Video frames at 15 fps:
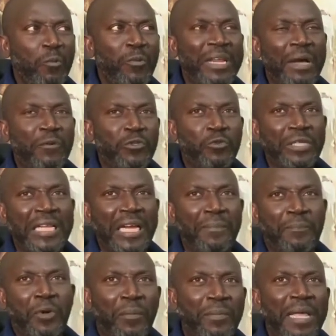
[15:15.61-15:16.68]
when I was looking at
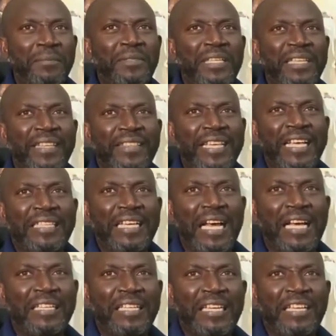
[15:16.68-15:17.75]
the problems in the theater,
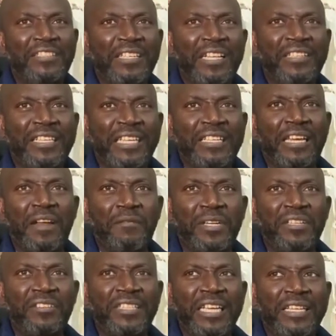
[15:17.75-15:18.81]
in the Nigerian theater and
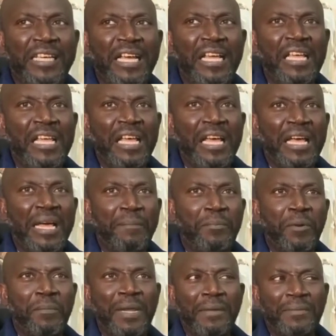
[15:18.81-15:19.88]
African theater,
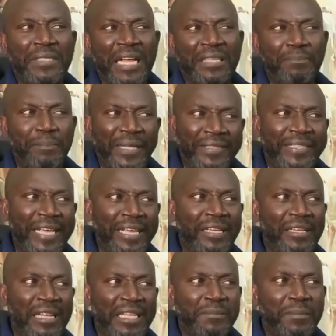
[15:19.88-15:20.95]
problems that
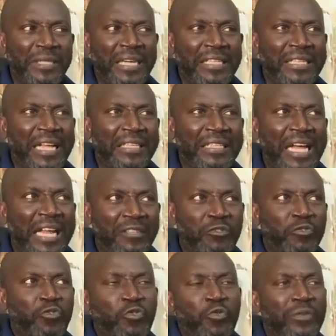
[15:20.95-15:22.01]
pertained, especially that had
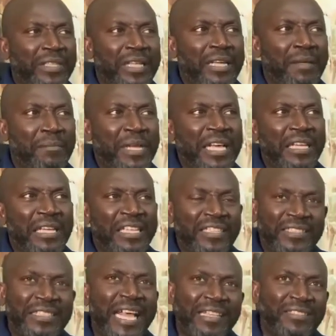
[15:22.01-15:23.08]
to do with the
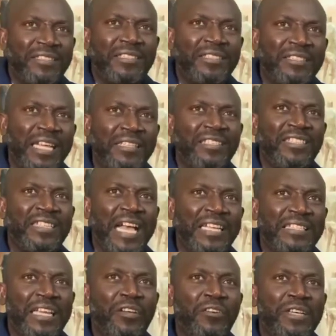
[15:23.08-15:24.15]
sets, set
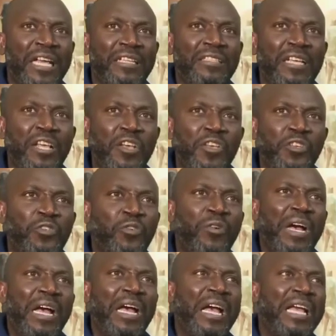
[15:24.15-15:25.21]
designs and all that.
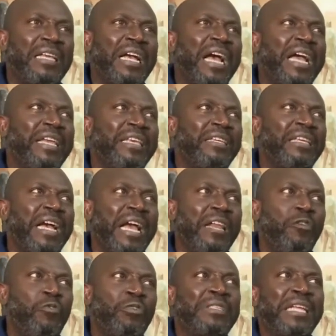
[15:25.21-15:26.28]
So I
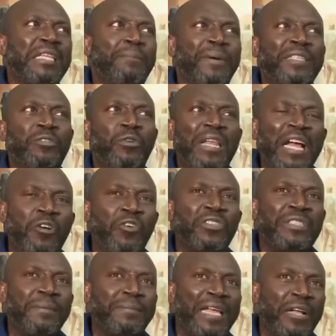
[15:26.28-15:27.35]
looked at a particular
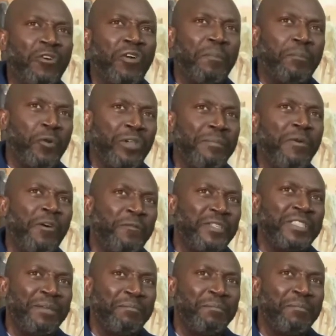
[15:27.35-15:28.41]
concept I call
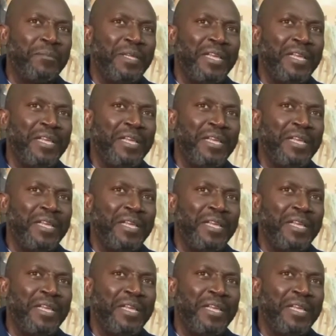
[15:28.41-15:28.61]
polymorphism.